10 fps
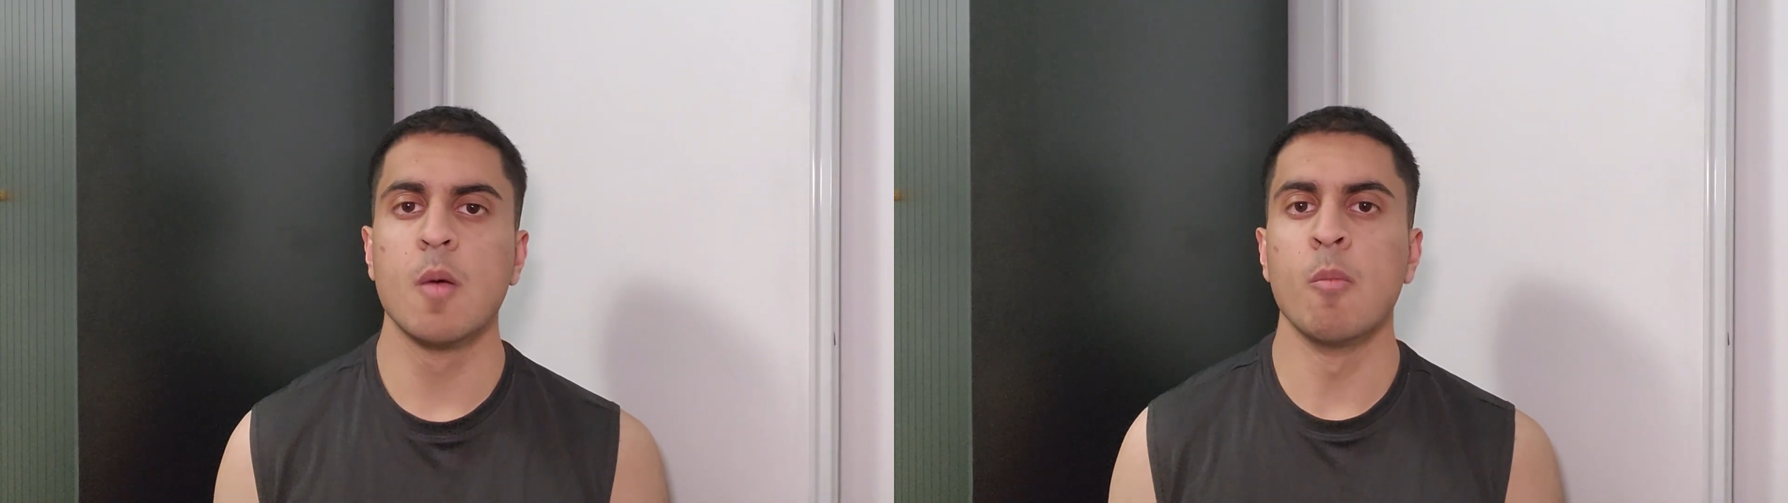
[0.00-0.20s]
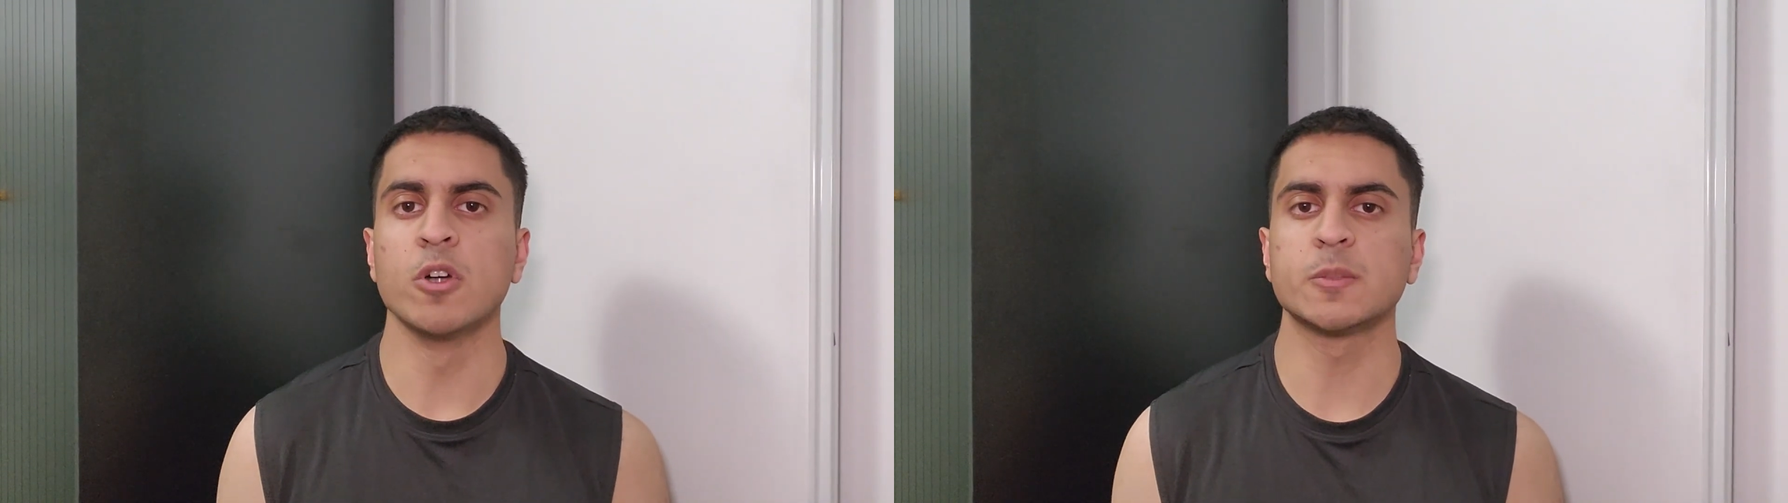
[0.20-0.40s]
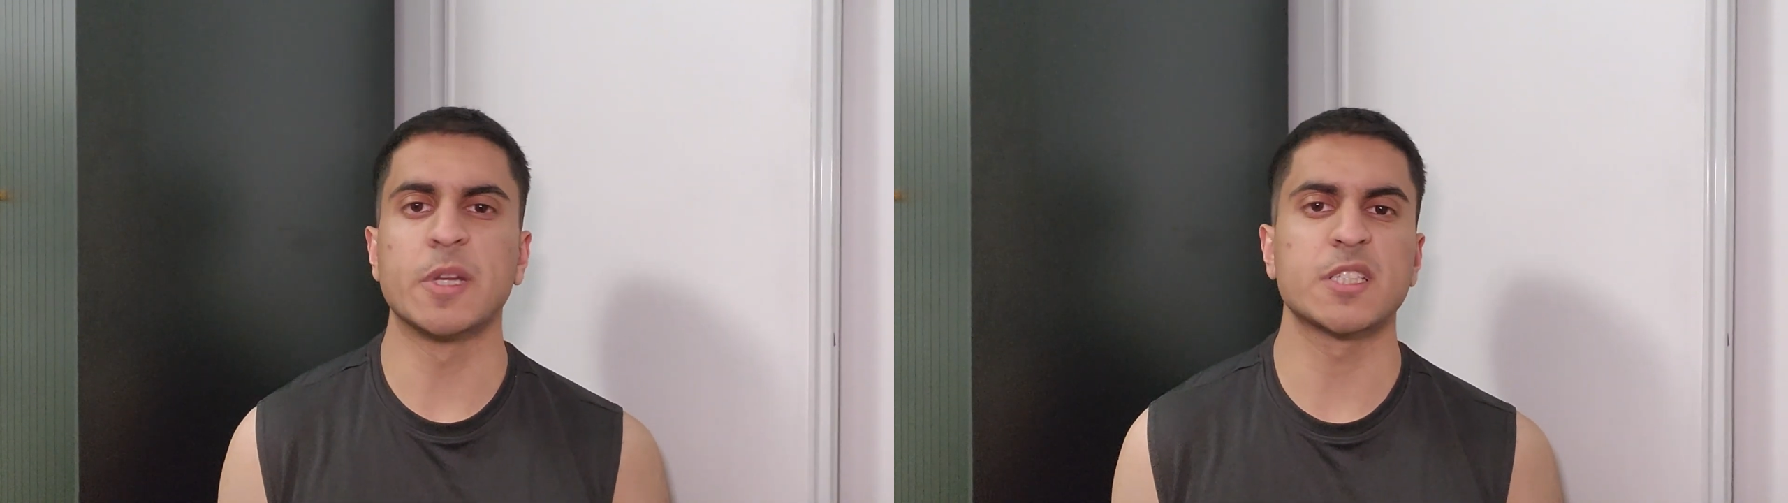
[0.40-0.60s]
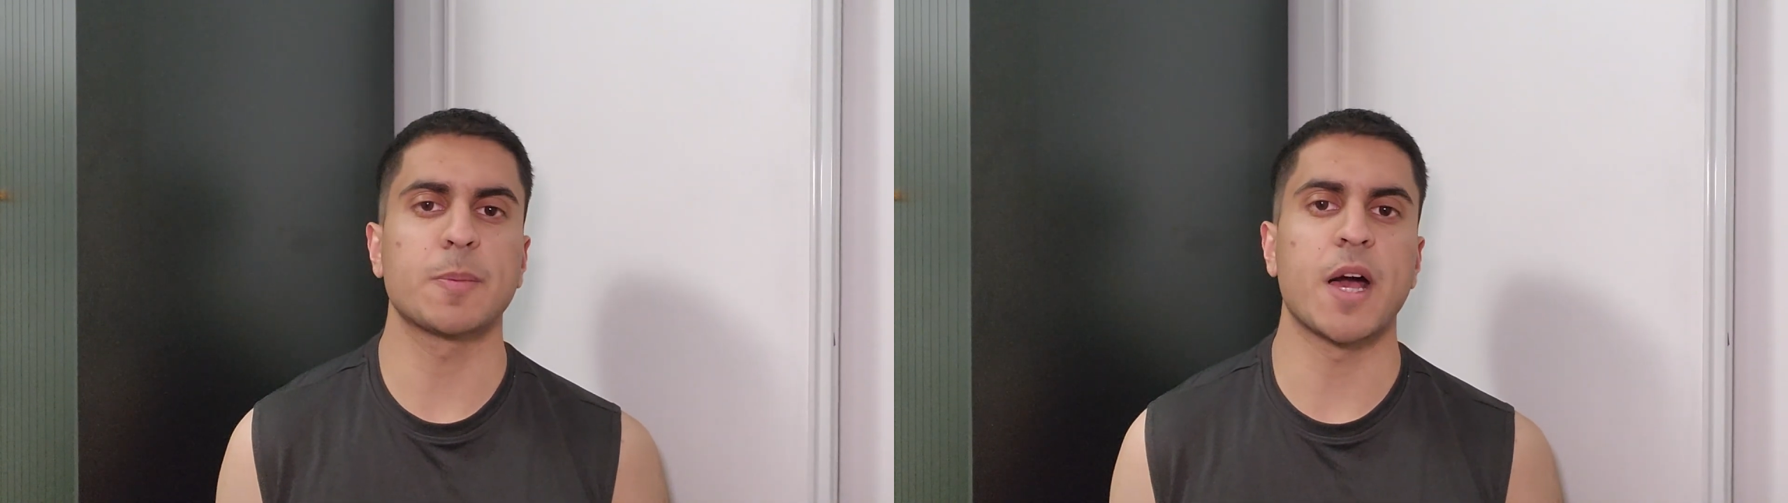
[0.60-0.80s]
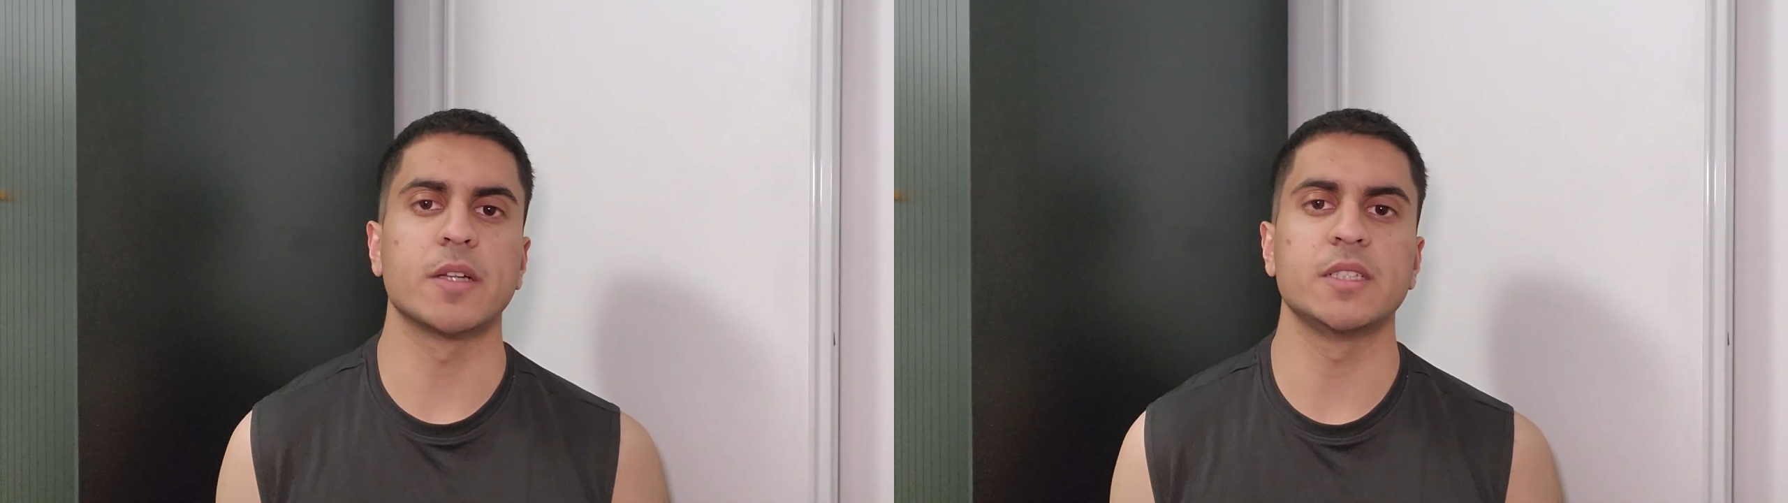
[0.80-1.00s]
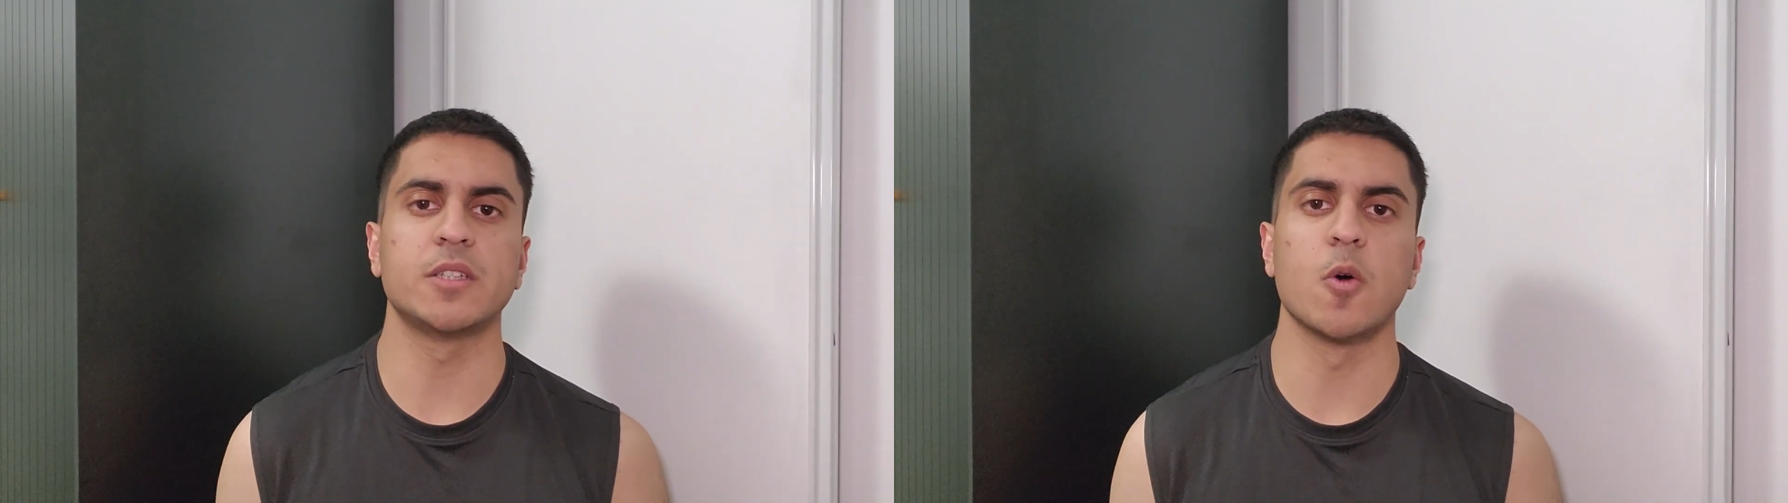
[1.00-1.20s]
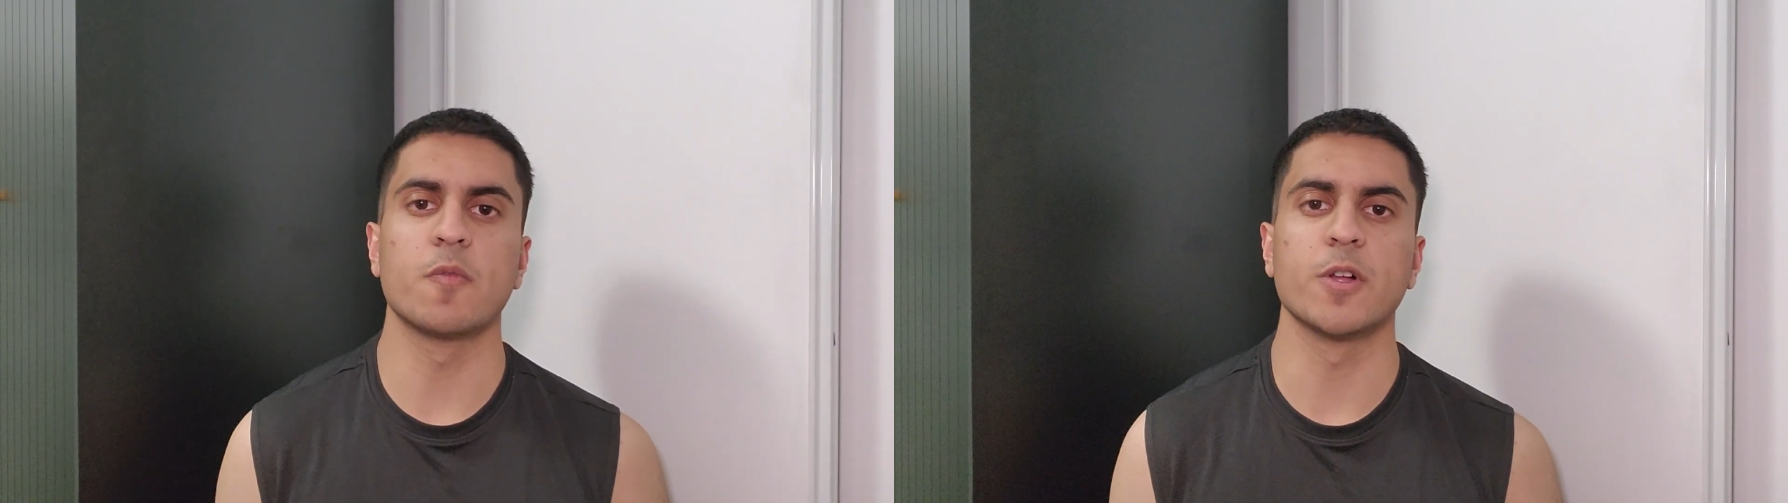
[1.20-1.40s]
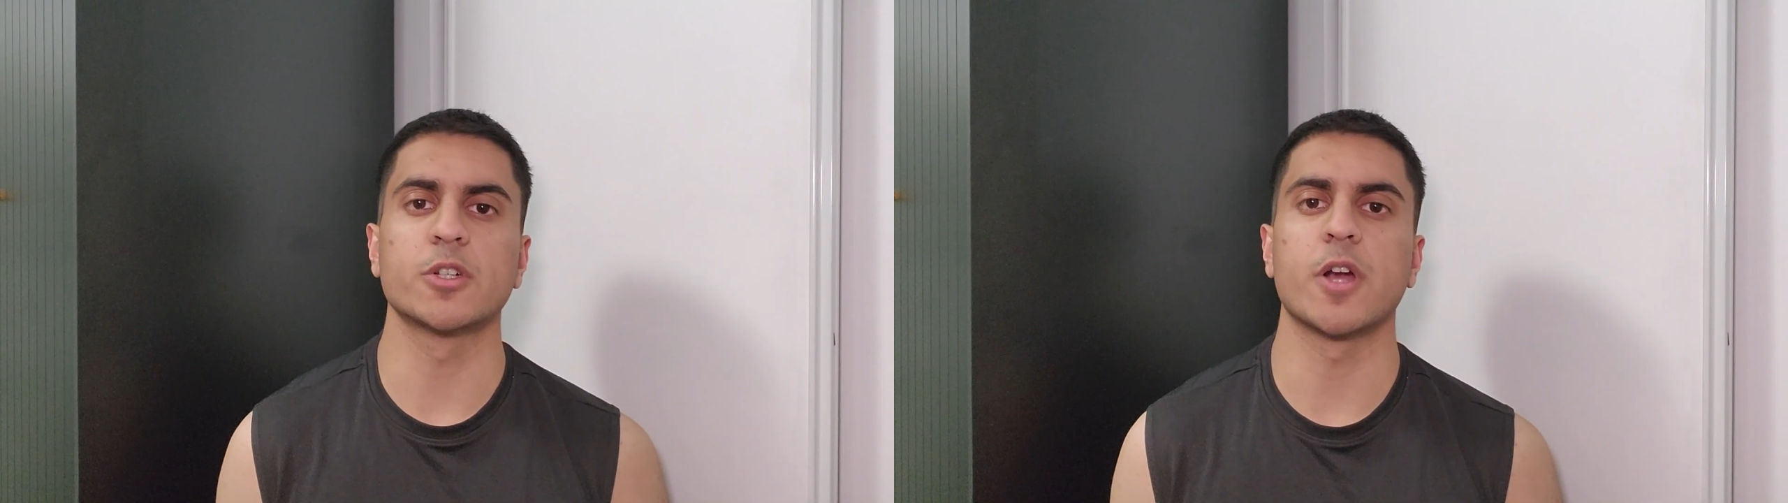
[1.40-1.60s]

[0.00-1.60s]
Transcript: most municipalities don't filter